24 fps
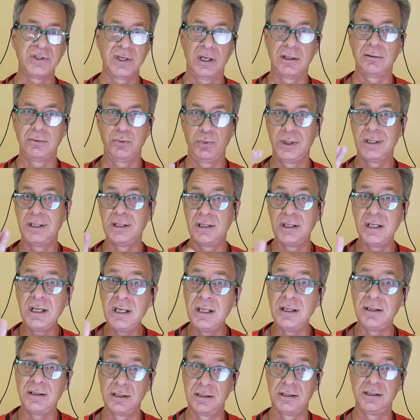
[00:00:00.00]
and we
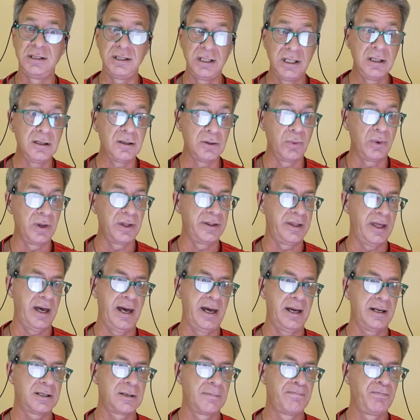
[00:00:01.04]
need to deal with
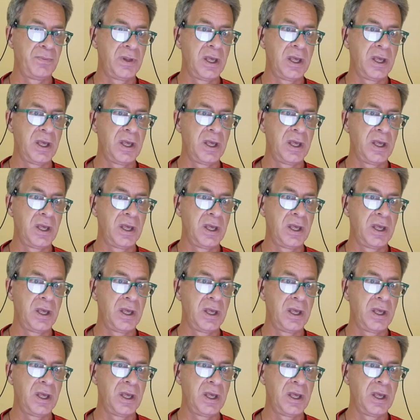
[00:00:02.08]
that.